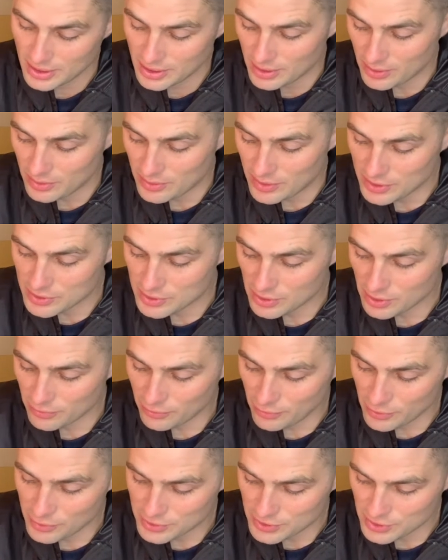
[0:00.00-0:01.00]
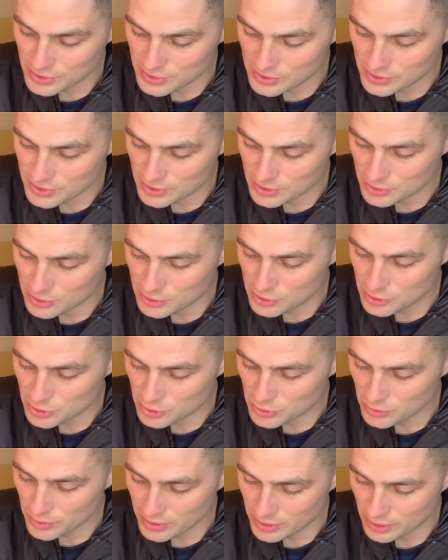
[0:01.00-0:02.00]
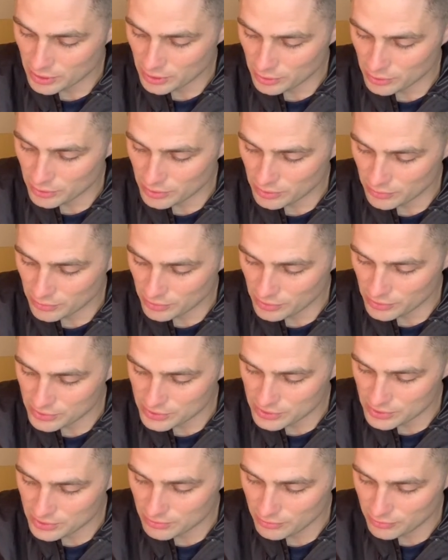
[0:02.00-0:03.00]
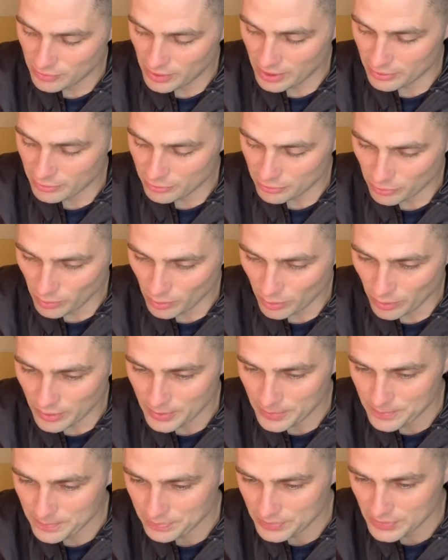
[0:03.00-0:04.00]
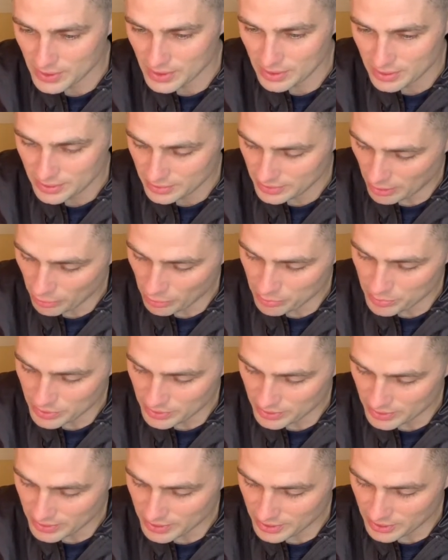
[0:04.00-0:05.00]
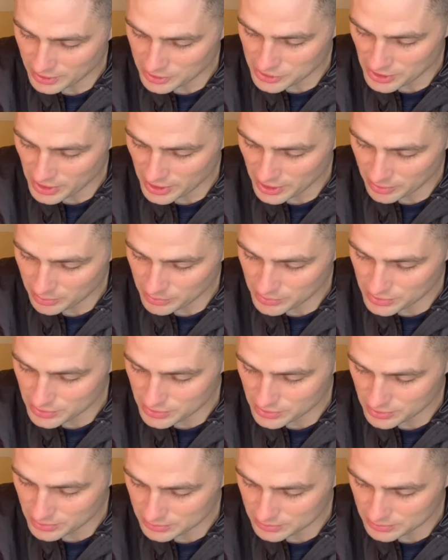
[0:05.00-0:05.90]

These are the versions that do include the verse, 5:4. That would be the King James,